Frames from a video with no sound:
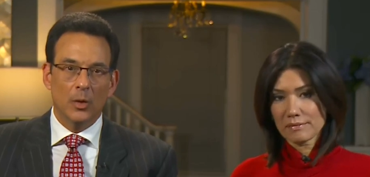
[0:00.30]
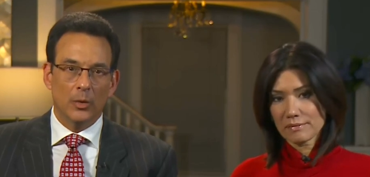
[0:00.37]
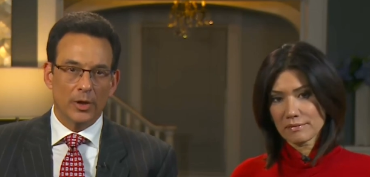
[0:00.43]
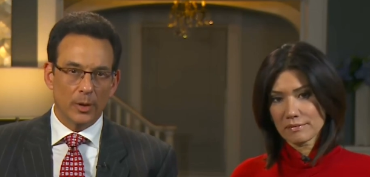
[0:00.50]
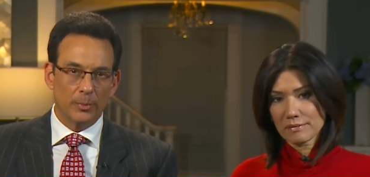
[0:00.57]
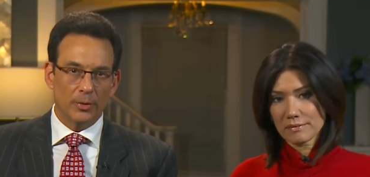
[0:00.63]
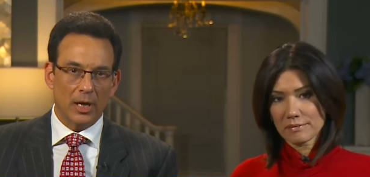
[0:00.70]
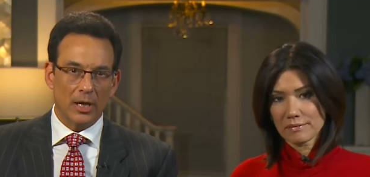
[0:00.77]
Speaker 1: When
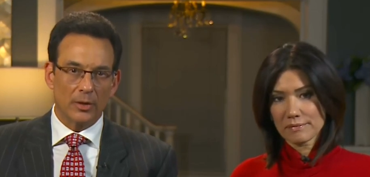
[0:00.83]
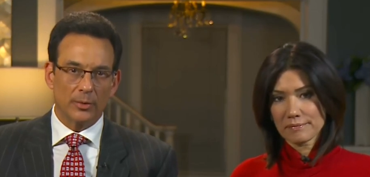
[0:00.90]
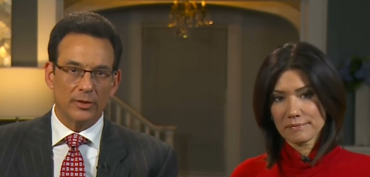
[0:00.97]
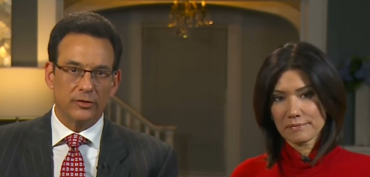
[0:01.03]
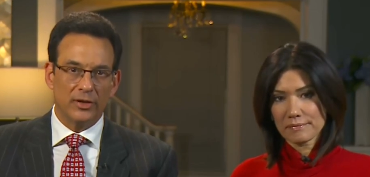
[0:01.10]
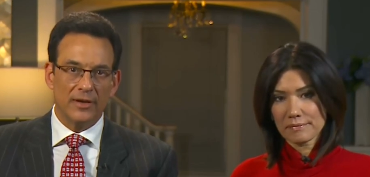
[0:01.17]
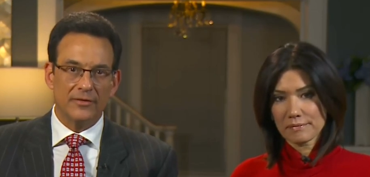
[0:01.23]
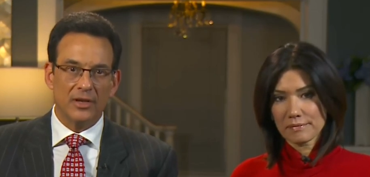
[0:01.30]
her brother
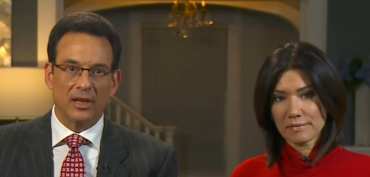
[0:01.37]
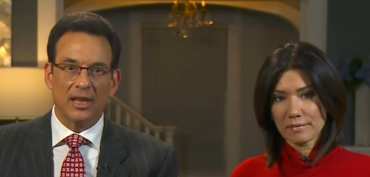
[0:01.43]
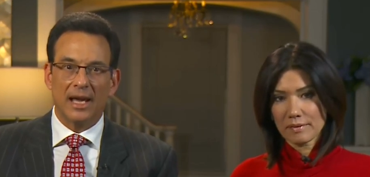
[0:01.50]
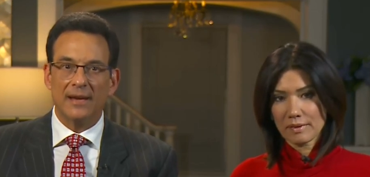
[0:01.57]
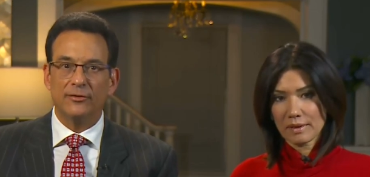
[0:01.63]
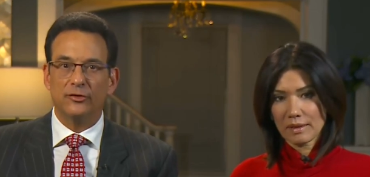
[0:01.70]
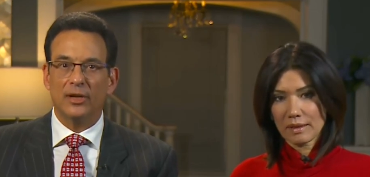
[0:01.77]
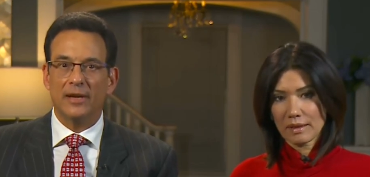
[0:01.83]
received a
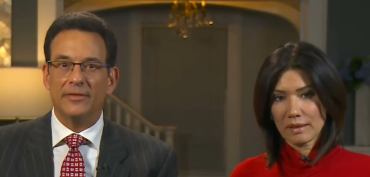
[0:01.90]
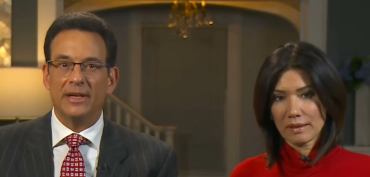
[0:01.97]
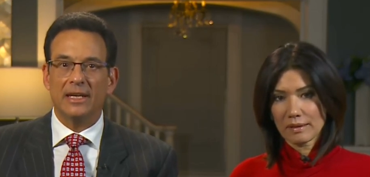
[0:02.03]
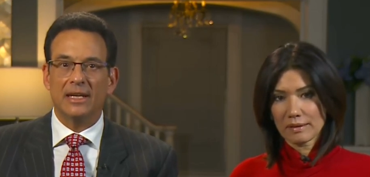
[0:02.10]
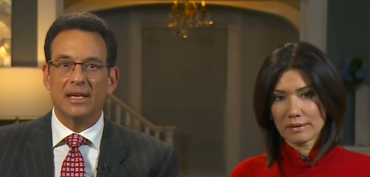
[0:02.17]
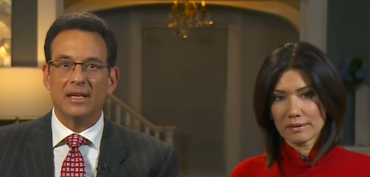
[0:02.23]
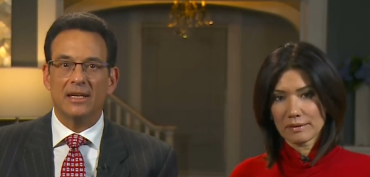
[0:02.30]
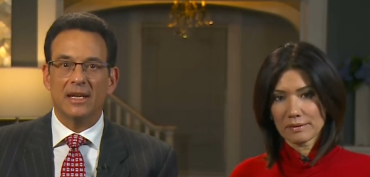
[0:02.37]
life saving
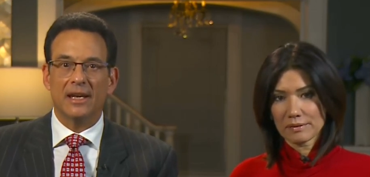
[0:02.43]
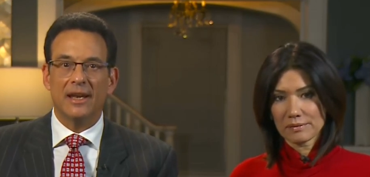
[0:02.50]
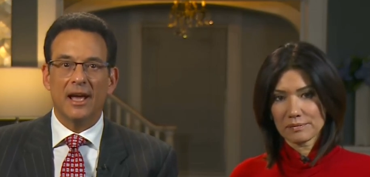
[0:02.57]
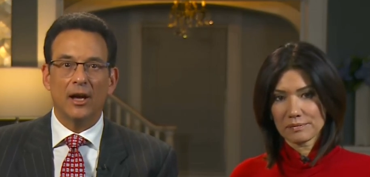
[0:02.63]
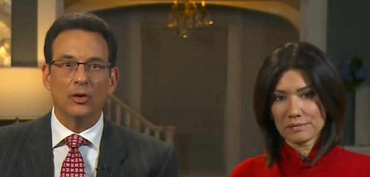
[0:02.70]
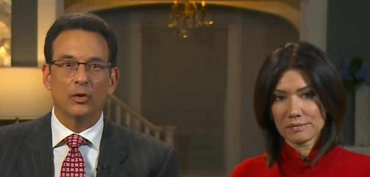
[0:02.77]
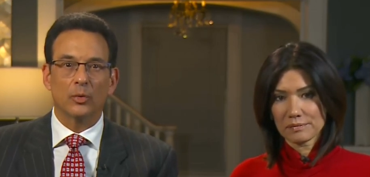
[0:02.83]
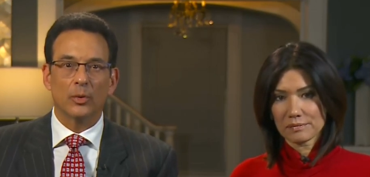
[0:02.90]
kidney, an
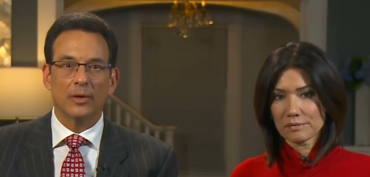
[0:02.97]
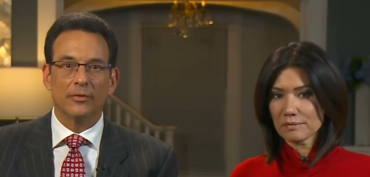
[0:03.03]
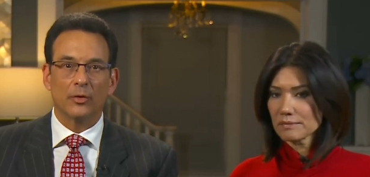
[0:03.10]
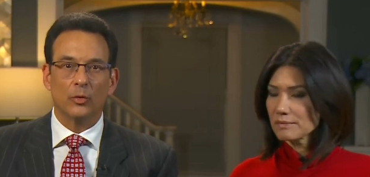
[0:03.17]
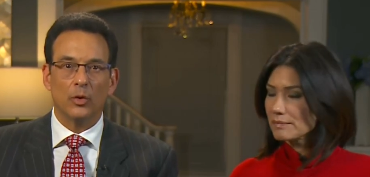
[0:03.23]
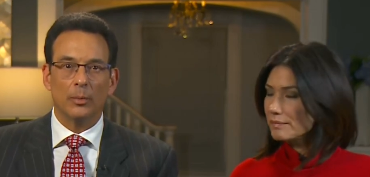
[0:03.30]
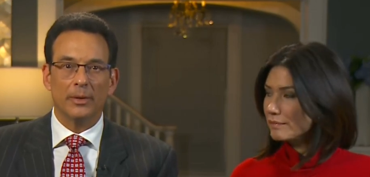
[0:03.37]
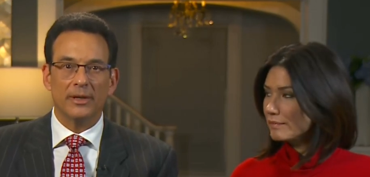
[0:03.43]
Elk River
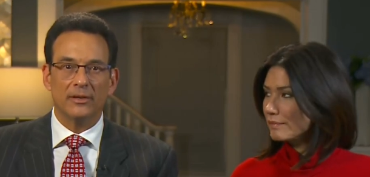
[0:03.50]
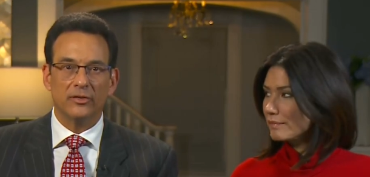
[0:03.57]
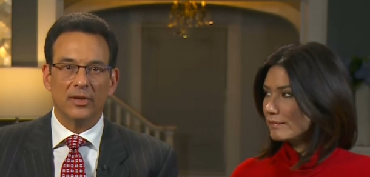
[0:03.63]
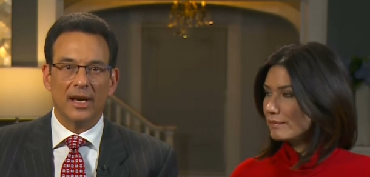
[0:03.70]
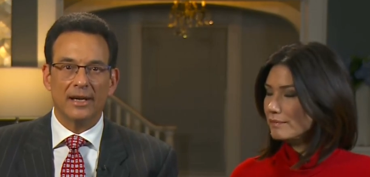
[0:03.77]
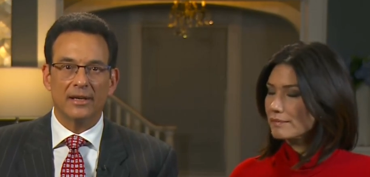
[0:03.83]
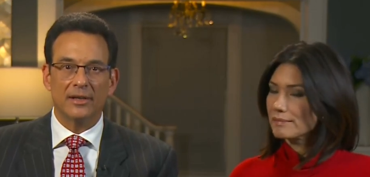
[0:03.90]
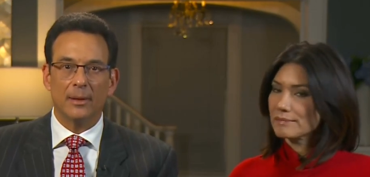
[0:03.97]
woman
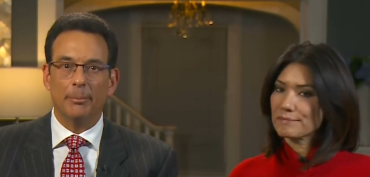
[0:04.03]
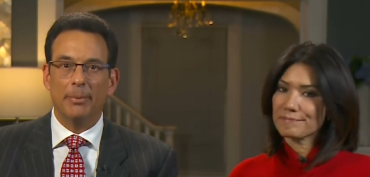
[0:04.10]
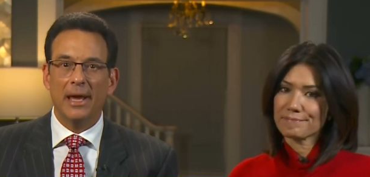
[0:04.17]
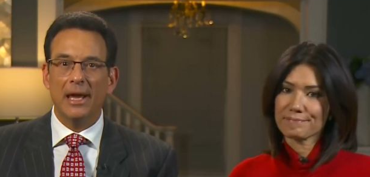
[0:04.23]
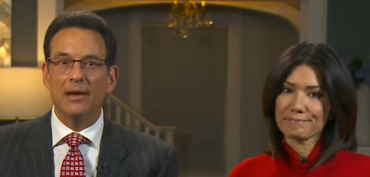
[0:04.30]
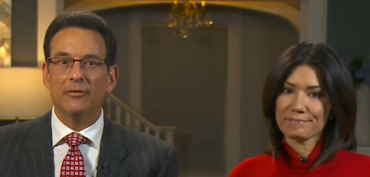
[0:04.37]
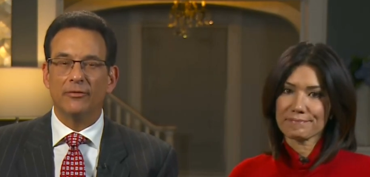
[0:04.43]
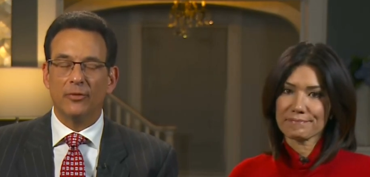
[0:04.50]
decided to
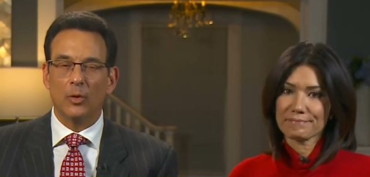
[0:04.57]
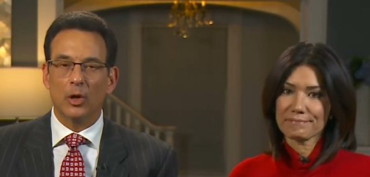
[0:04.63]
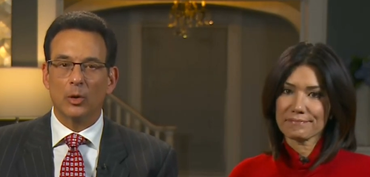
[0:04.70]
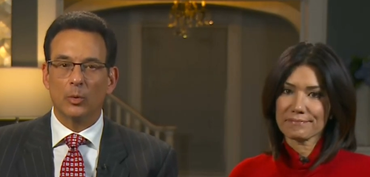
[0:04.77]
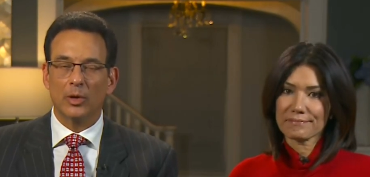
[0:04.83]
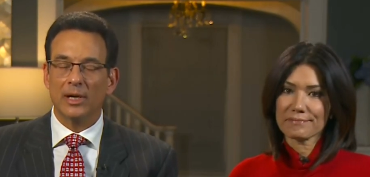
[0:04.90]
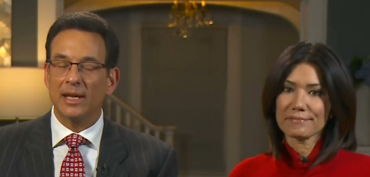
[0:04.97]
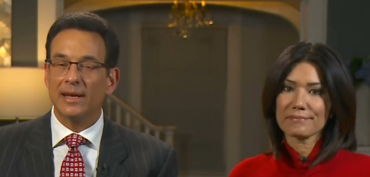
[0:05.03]
pay it
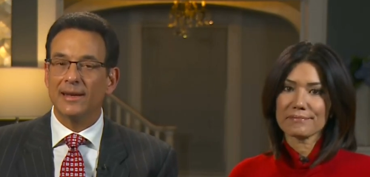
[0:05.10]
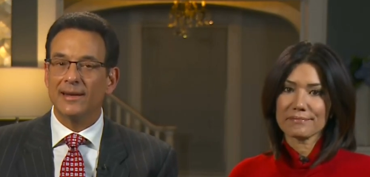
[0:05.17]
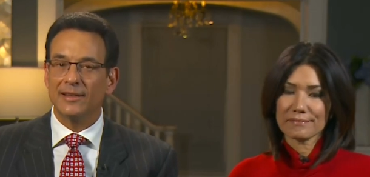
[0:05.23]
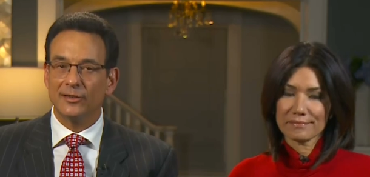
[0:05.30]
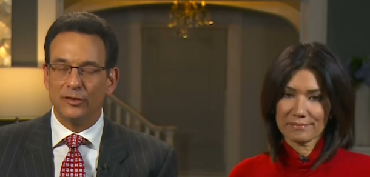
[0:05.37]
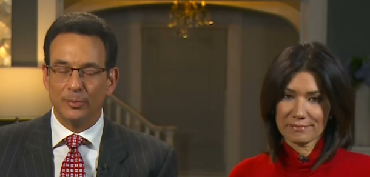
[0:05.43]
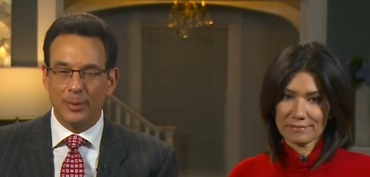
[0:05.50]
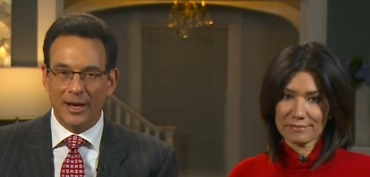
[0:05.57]
forward in an
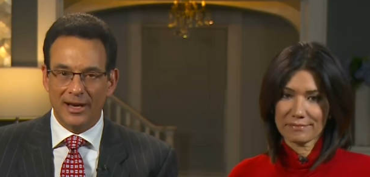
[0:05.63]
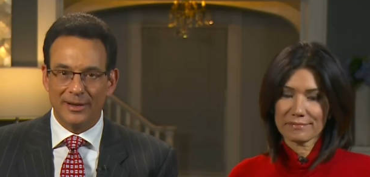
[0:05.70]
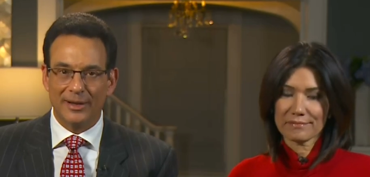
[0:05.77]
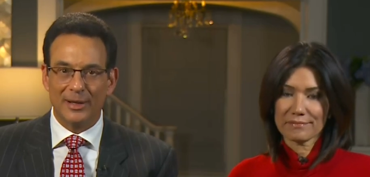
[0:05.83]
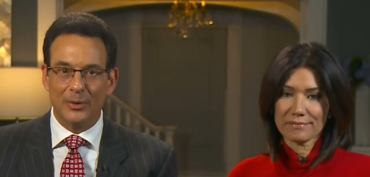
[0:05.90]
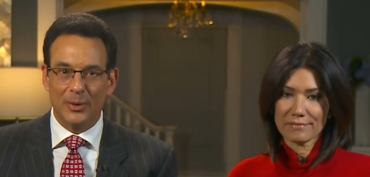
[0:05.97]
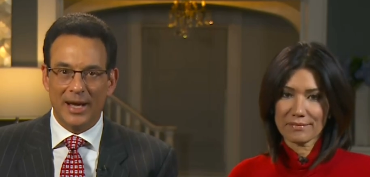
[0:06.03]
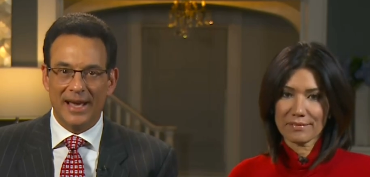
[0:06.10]

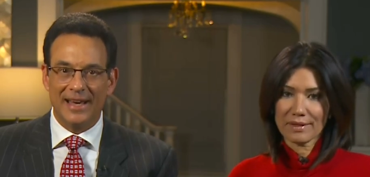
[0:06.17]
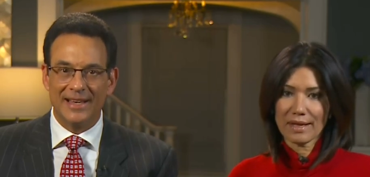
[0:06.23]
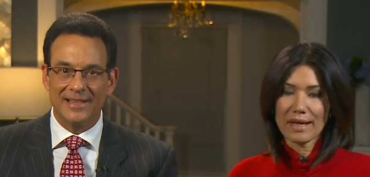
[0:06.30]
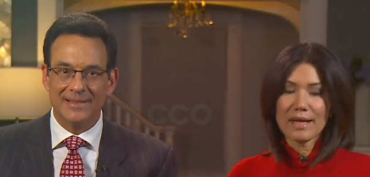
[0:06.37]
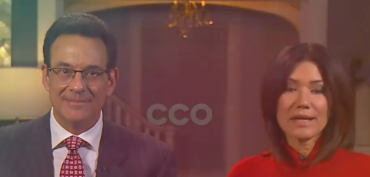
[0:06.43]
inspiring way.